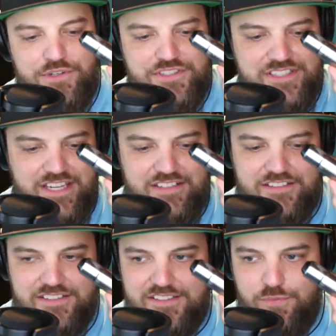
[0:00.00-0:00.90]

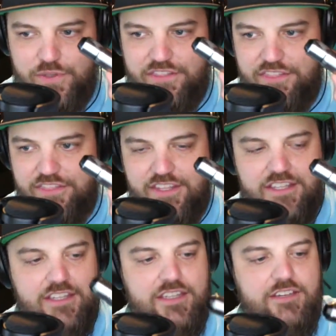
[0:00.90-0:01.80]
stainless with
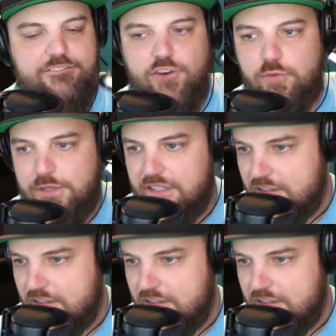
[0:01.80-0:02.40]
the Phobia